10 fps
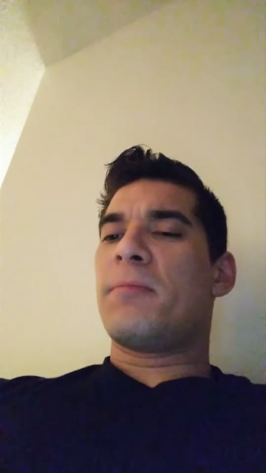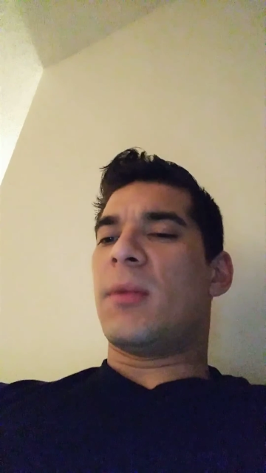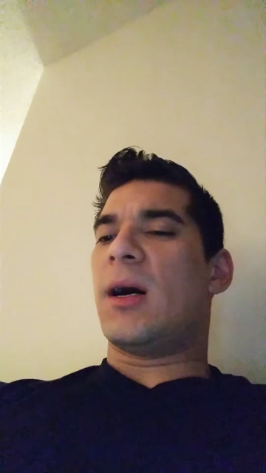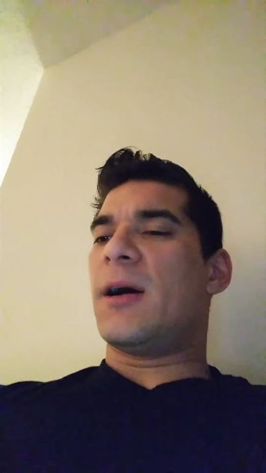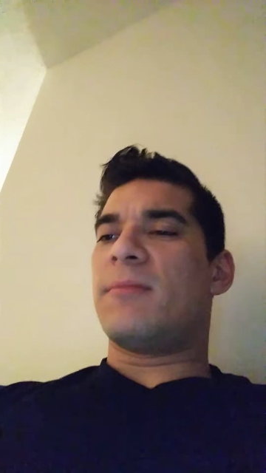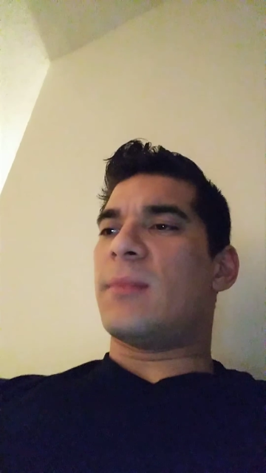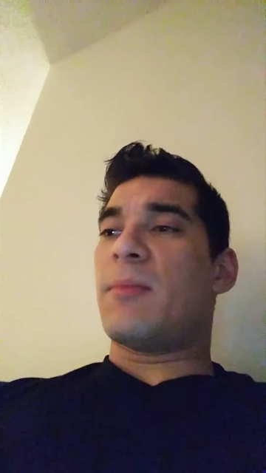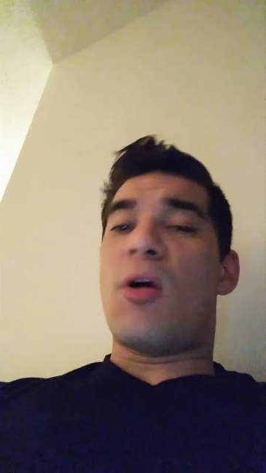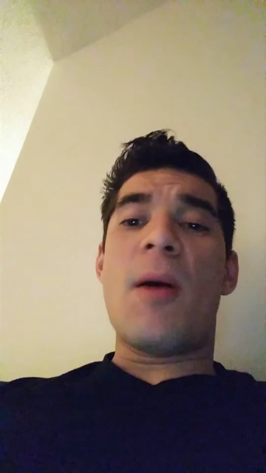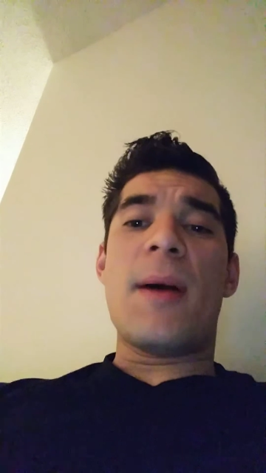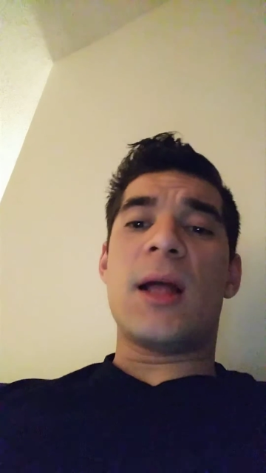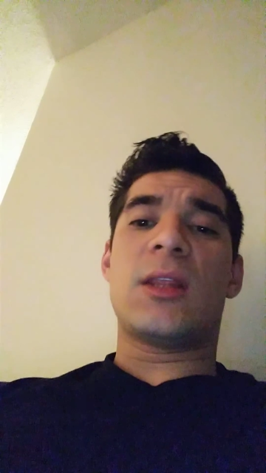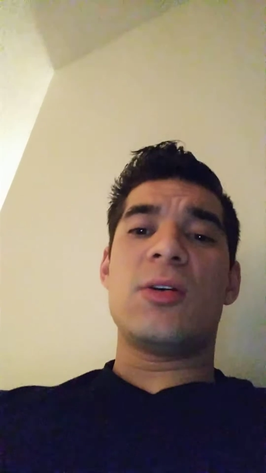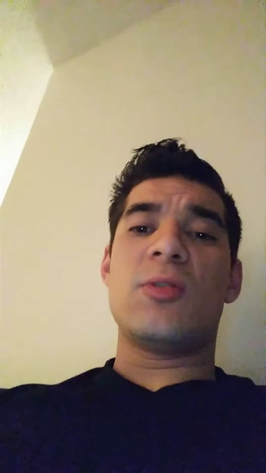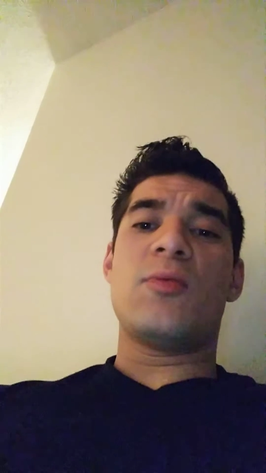My mom
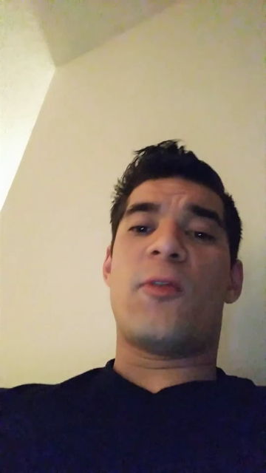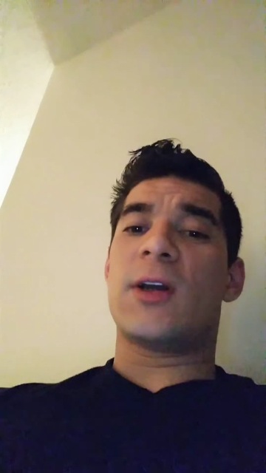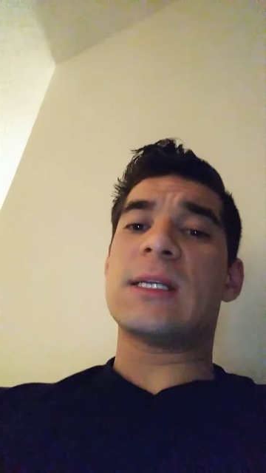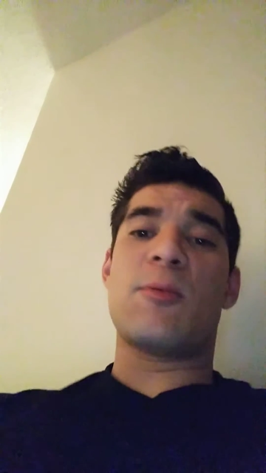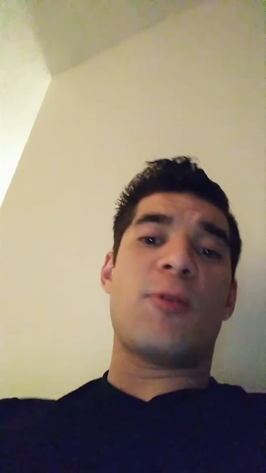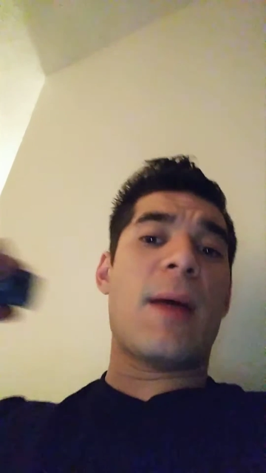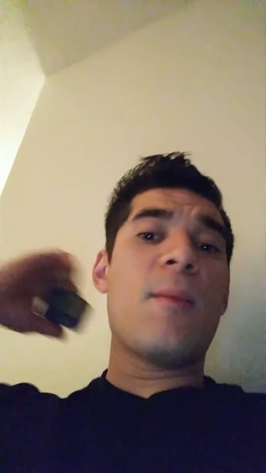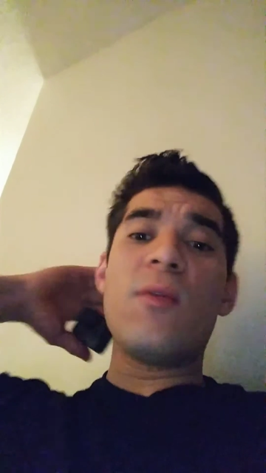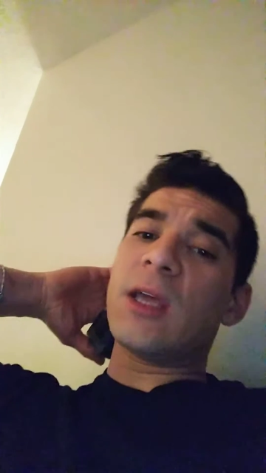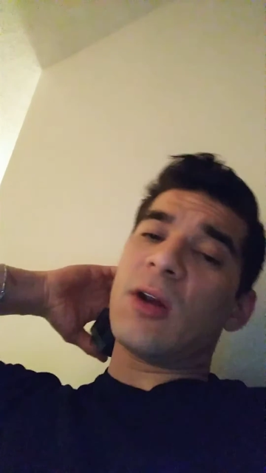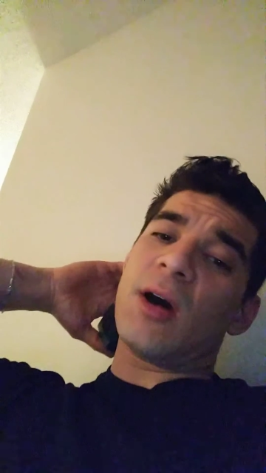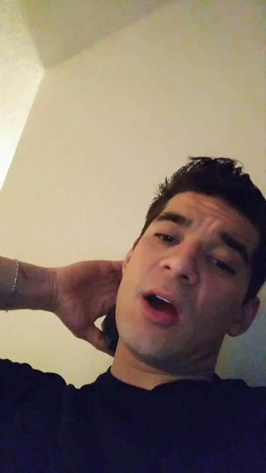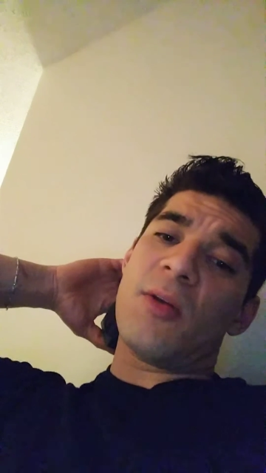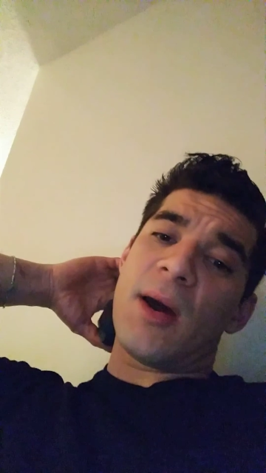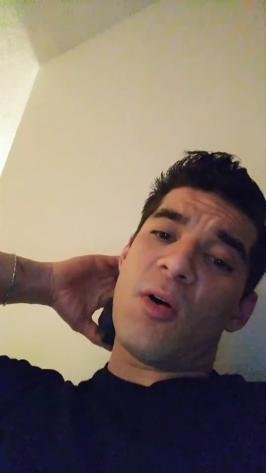had to, for example, when I moved out
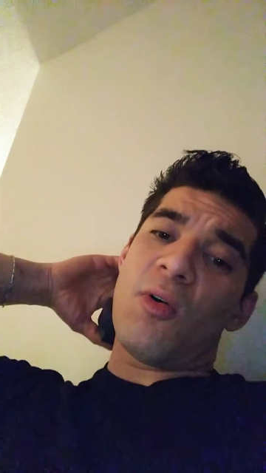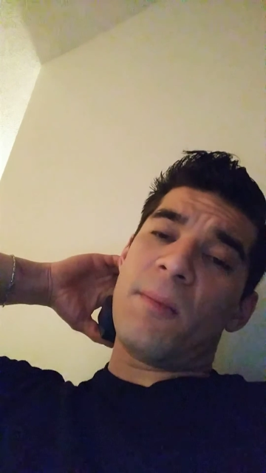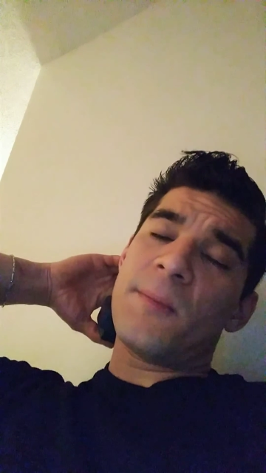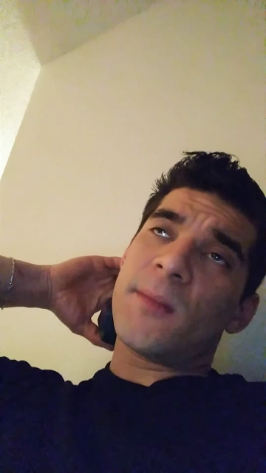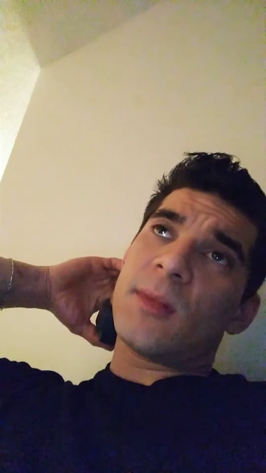of my home